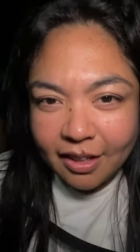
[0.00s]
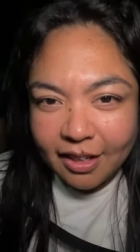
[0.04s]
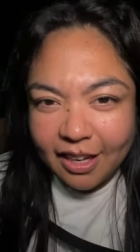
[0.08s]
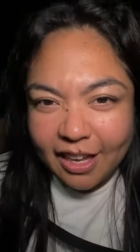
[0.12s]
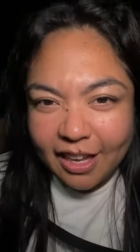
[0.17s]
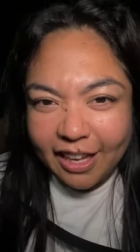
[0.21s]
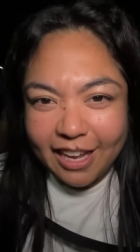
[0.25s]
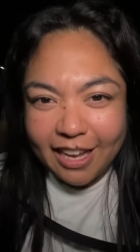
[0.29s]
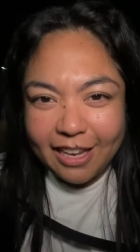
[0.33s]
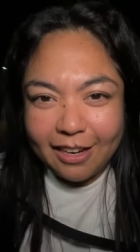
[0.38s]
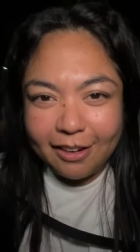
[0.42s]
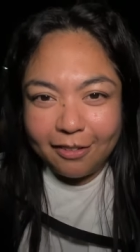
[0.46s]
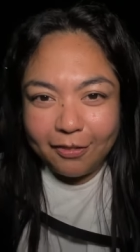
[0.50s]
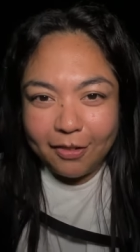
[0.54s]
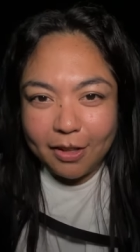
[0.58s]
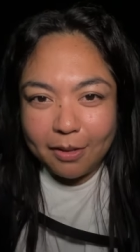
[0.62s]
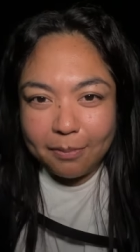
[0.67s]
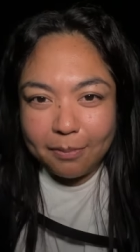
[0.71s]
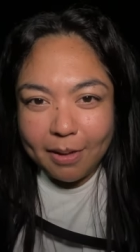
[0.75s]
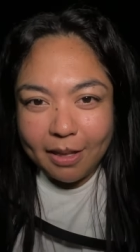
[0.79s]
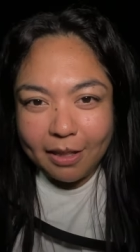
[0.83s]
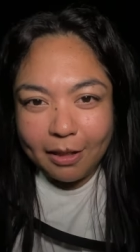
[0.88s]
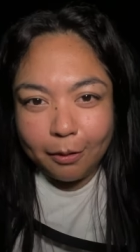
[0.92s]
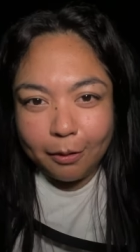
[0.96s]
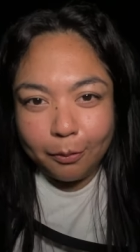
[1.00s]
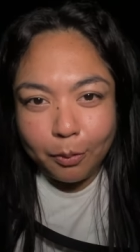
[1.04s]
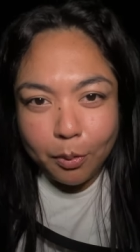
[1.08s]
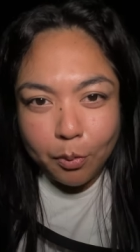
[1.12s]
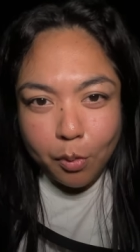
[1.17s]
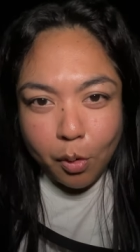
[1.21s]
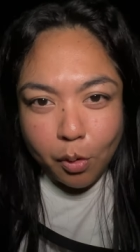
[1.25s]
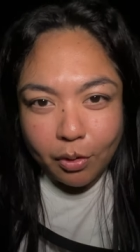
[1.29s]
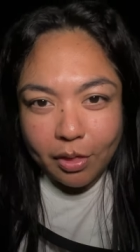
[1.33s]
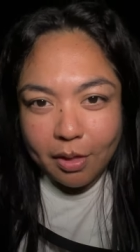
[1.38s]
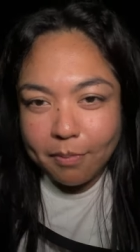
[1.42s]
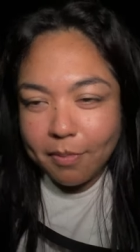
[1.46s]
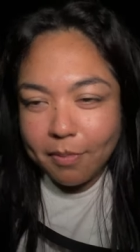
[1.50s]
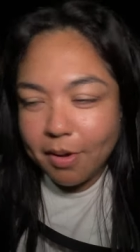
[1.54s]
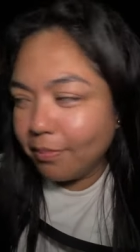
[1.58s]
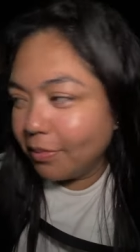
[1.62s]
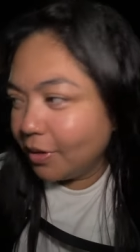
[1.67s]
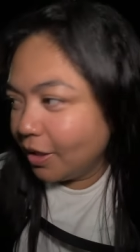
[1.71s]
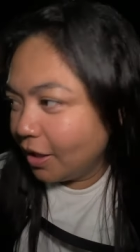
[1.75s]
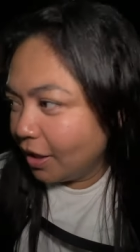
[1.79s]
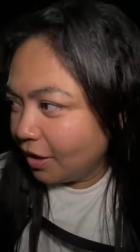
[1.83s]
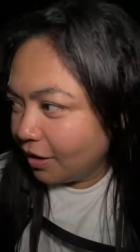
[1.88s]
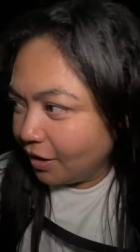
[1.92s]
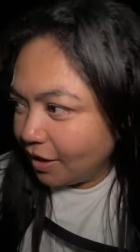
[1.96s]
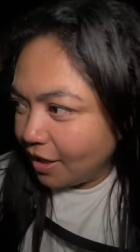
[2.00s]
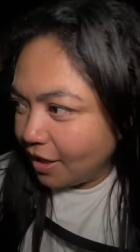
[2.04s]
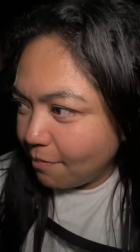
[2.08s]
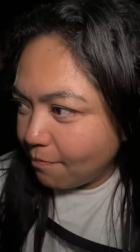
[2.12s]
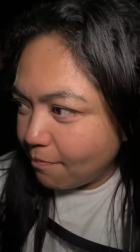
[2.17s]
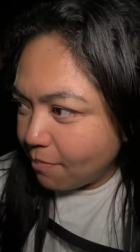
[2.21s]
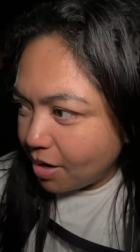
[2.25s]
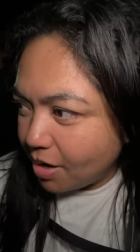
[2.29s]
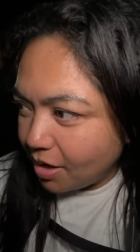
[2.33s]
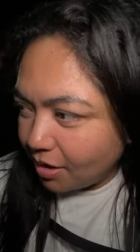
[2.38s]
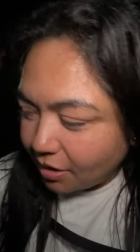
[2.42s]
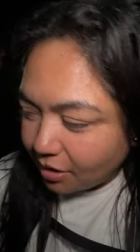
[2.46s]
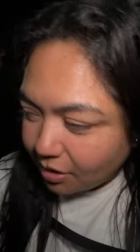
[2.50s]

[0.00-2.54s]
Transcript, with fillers: I kind of feel bad if we woke them up early, but